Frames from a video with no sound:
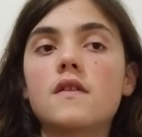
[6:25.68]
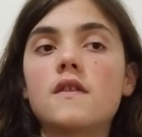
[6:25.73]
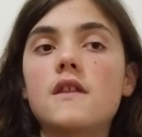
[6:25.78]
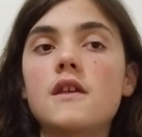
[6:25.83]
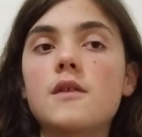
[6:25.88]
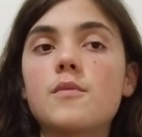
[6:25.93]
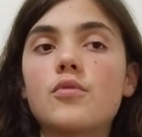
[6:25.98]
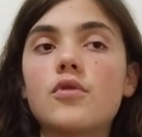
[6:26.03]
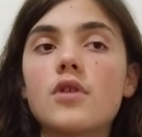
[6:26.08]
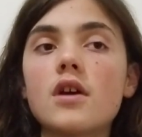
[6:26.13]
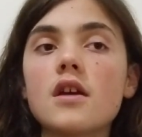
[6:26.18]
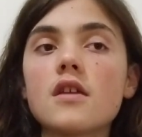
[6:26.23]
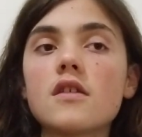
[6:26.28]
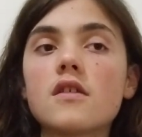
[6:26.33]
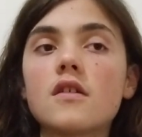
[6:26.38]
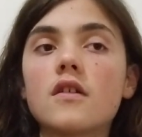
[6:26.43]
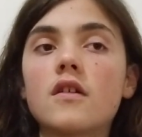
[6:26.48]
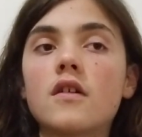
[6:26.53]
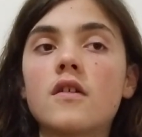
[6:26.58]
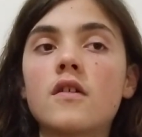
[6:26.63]
The
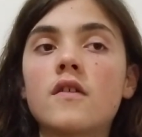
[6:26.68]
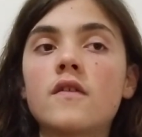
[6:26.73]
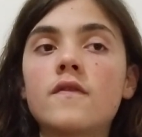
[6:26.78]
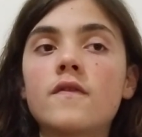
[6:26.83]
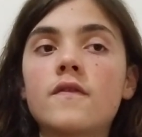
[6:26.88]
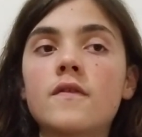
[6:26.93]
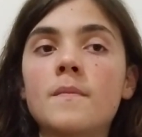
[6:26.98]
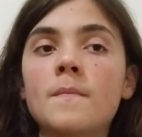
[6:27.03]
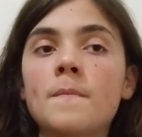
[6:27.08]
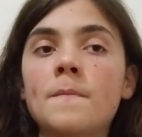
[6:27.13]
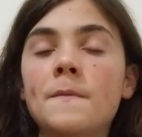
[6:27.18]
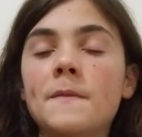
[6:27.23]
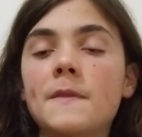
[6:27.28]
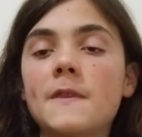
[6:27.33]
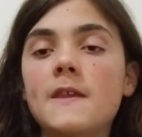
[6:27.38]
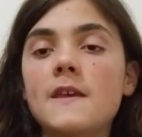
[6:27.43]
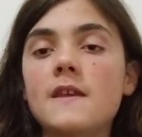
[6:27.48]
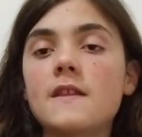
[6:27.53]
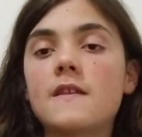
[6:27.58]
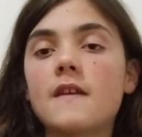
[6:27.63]
price of
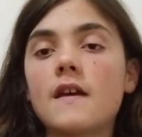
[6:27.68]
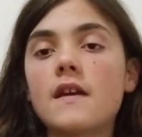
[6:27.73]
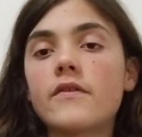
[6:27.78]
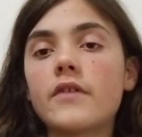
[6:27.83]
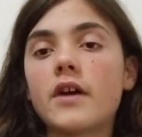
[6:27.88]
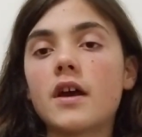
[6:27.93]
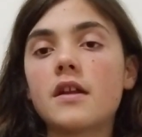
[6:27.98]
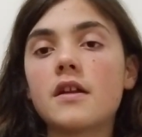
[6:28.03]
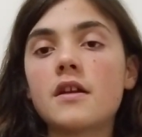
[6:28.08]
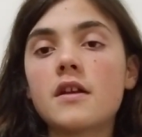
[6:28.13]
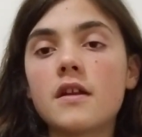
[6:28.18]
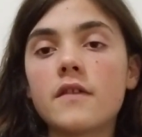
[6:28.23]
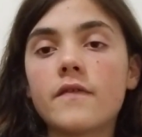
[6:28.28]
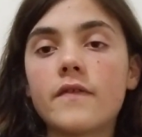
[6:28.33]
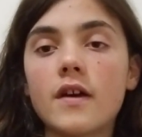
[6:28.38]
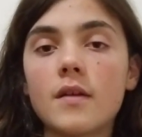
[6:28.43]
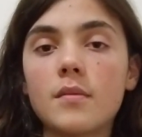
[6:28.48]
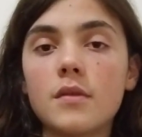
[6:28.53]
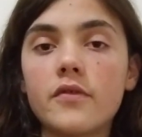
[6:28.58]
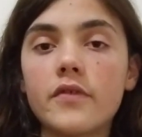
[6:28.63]
the day rider and
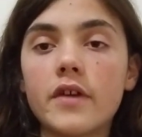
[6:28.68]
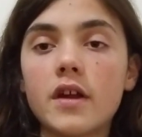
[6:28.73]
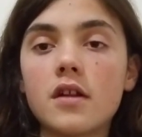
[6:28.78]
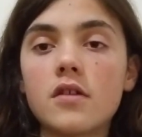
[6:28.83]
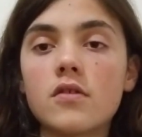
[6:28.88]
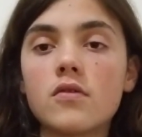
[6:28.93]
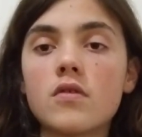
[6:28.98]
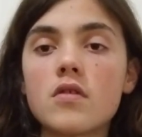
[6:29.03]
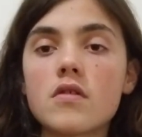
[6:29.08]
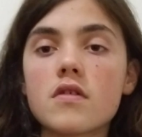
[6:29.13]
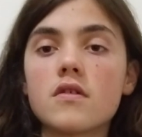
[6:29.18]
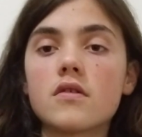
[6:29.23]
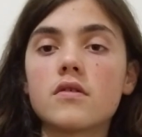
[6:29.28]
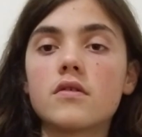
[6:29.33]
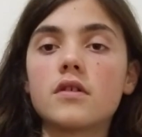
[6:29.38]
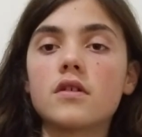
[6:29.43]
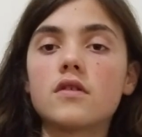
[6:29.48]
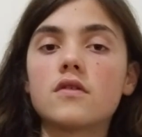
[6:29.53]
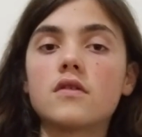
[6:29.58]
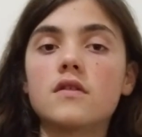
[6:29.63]
family rider are also
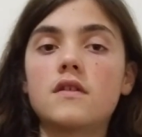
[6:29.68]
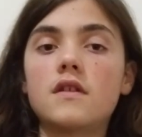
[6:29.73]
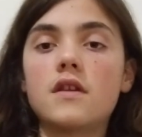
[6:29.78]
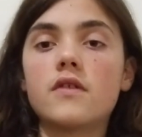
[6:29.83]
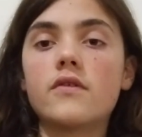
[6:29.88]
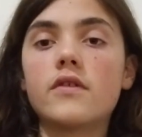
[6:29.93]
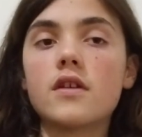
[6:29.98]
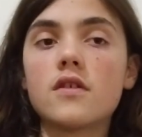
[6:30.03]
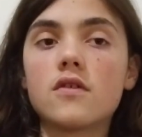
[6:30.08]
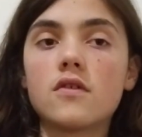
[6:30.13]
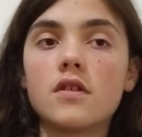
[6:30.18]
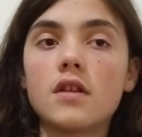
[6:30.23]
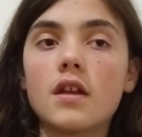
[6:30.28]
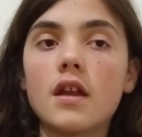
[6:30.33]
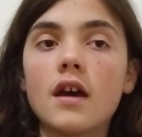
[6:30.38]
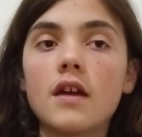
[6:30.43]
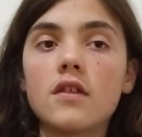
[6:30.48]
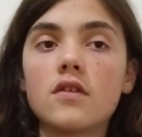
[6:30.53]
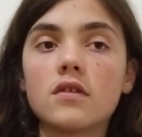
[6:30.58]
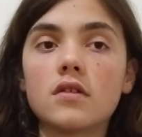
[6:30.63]
going to decrease to
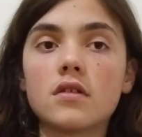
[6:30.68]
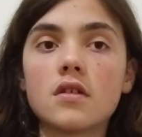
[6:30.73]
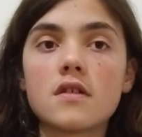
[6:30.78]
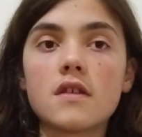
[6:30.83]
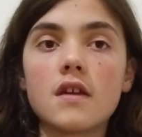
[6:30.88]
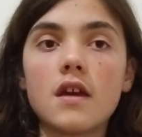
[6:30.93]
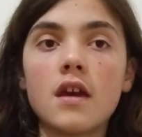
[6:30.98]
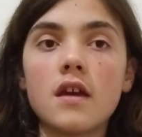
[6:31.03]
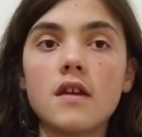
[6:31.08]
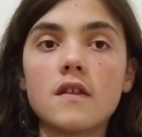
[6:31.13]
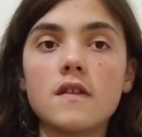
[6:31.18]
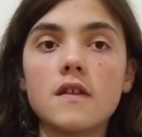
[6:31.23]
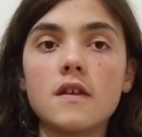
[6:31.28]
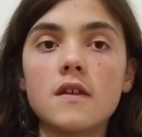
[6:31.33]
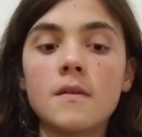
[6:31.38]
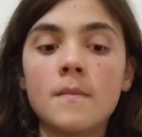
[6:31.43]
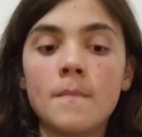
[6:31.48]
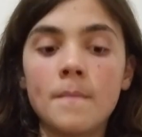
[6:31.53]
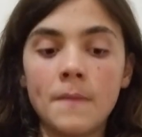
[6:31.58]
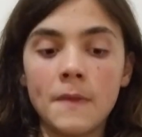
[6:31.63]
nine dollars
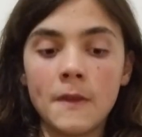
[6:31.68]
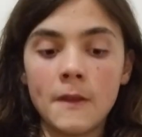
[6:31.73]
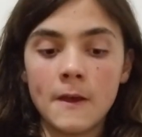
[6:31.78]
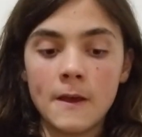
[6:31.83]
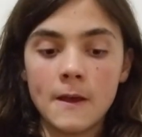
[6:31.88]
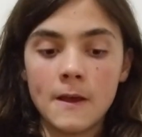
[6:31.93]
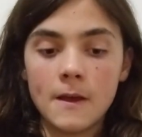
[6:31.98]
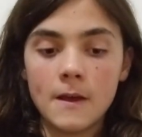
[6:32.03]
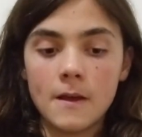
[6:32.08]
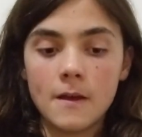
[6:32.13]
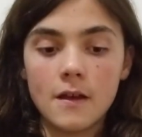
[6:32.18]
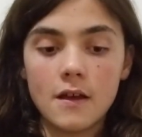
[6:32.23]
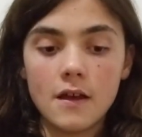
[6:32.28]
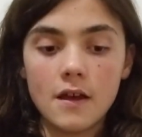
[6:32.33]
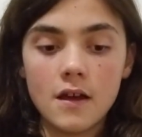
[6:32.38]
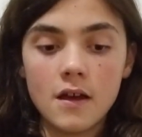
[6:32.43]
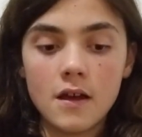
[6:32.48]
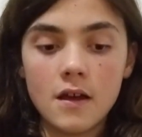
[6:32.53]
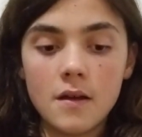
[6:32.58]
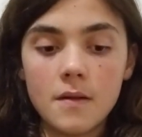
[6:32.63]
eighty.
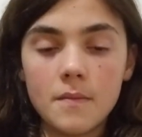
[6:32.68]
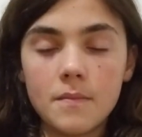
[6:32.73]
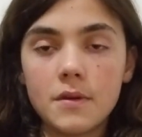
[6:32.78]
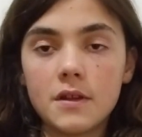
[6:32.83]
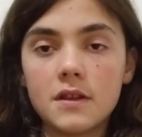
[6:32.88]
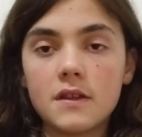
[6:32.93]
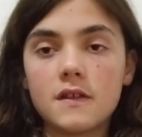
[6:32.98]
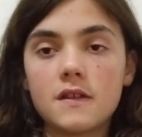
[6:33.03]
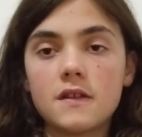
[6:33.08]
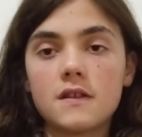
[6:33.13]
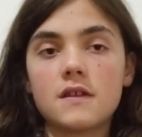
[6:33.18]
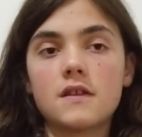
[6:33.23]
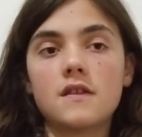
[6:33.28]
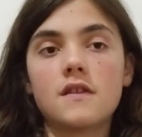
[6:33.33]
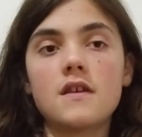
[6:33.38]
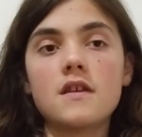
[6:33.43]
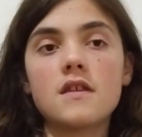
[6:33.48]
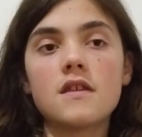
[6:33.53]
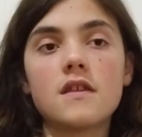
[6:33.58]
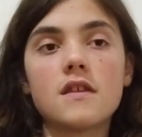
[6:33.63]
Uh, but
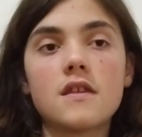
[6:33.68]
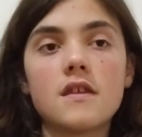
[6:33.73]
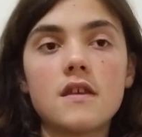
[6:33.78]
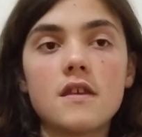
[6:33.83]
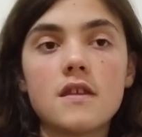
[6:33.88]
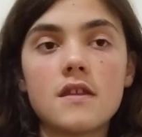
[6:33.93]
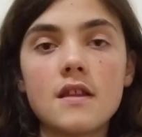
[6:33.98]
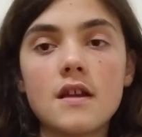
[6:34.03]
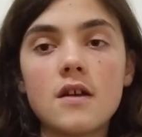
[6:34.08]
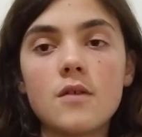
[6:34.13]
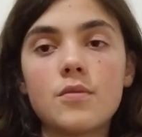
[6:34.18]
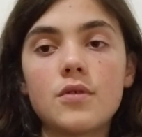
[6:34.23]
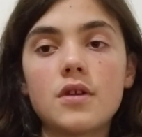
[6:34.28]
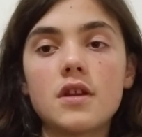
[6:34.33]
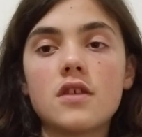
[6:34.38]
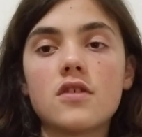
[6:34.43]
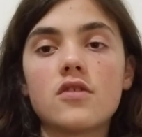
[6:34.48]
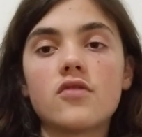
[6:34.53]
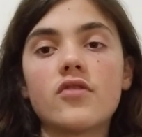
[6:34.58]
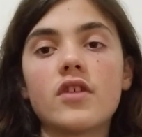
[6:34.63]
this is now
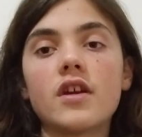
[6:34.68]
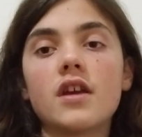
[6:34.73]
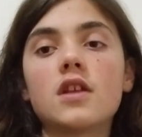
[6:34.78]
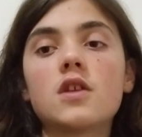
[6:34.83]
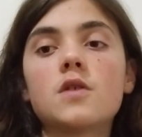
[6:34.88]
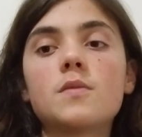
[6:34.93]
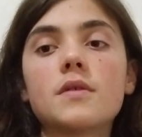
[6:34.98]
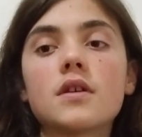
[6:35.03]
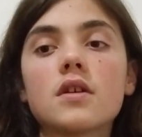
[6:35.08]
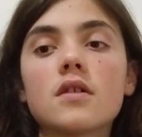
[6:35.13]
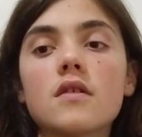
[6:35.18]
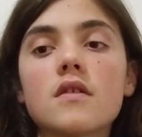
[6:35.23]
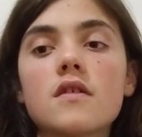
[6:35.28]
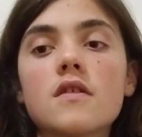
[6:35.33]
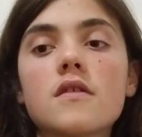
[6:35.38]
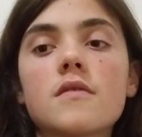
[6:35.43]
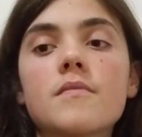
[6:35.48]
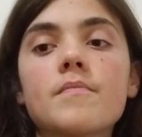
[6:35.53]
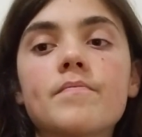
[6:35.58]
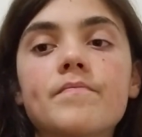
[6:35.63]
pretty strange
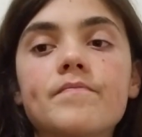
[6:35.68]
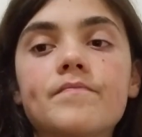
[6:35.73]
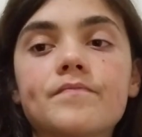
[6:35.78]
because